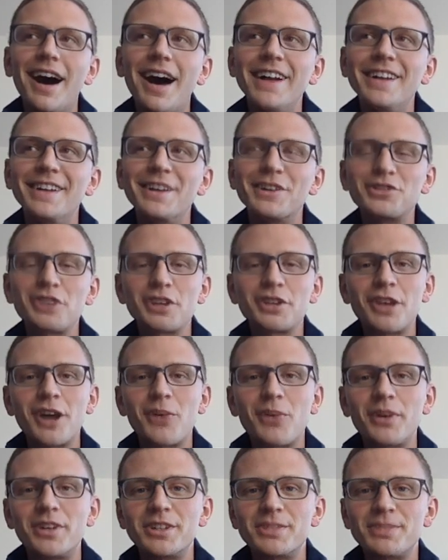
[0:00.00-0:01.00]
initially
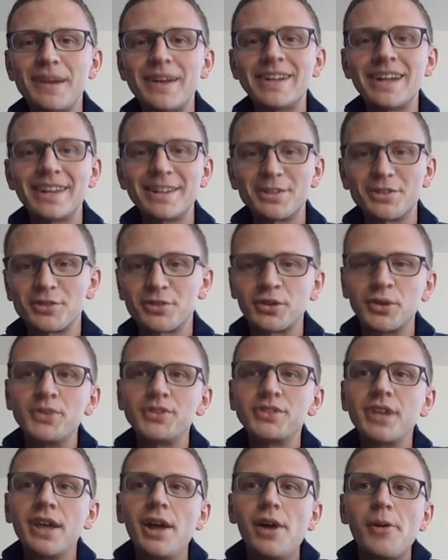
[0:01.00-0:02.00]
thought we'd spend on this
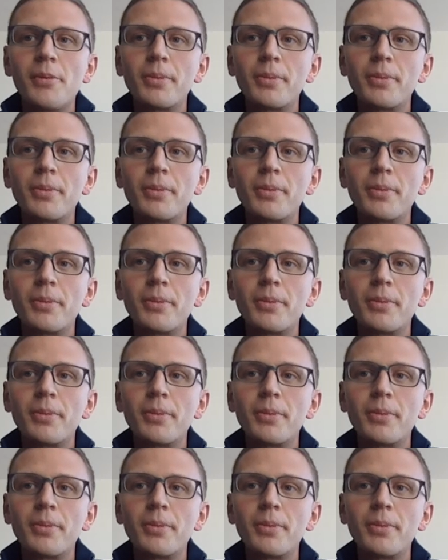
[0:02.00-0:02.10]
cruise,